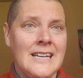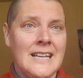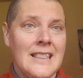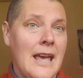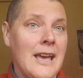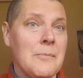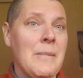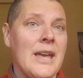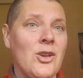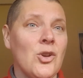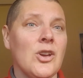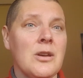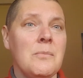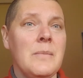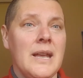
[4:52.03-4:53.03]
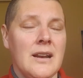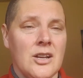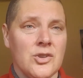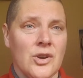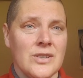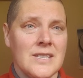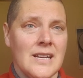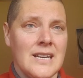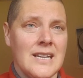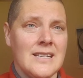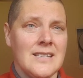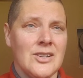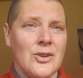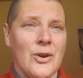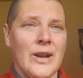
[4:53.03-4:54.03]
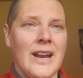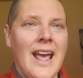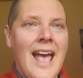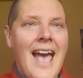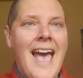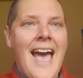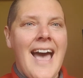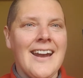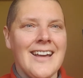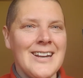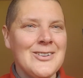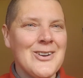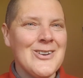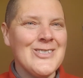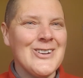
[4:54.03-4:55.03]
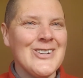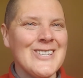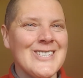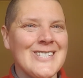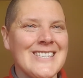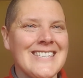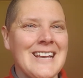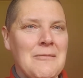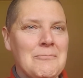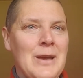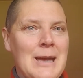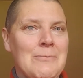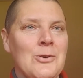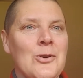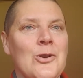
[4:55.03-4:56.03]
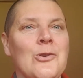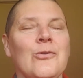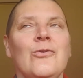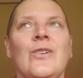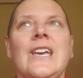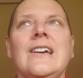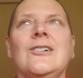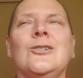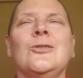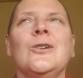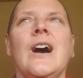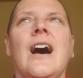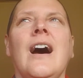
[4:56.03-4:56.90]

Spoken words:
They can make you commit atrocities, and I know there are some people who feel